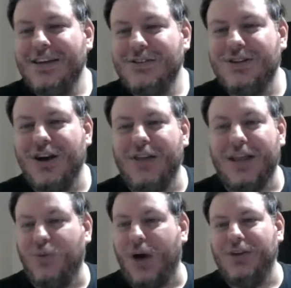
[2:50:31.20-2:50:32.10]
So
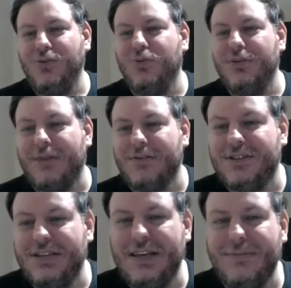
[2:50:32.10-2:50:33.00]
that's why you will never
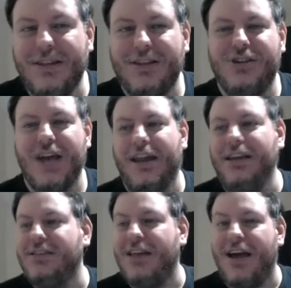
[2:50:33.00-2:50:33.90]
see him in the chat.
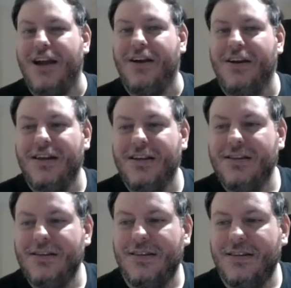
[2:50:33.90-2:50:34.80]
He's there.
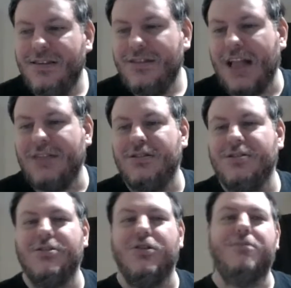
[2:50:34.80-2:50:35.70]
That's the
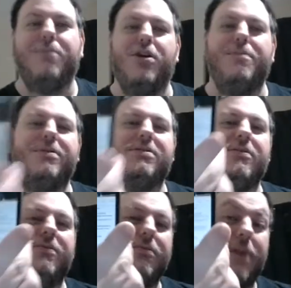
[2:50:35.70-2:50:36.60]
sole purpose
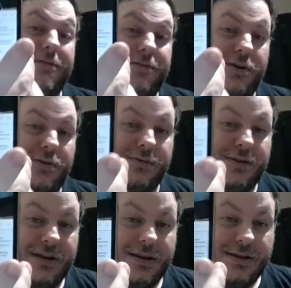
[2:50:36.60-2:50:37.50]
of my phone.
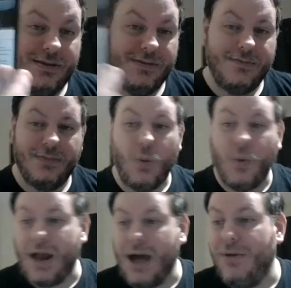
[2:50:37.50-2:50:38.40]

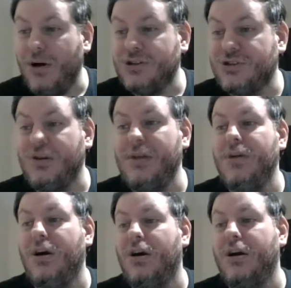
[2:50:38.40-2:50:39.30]
When I'm on
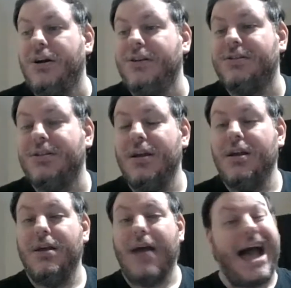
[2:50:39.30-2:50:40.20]
StreamYards,
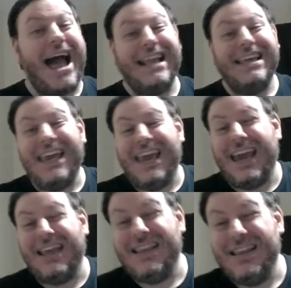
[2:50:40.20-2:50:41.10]
I can't.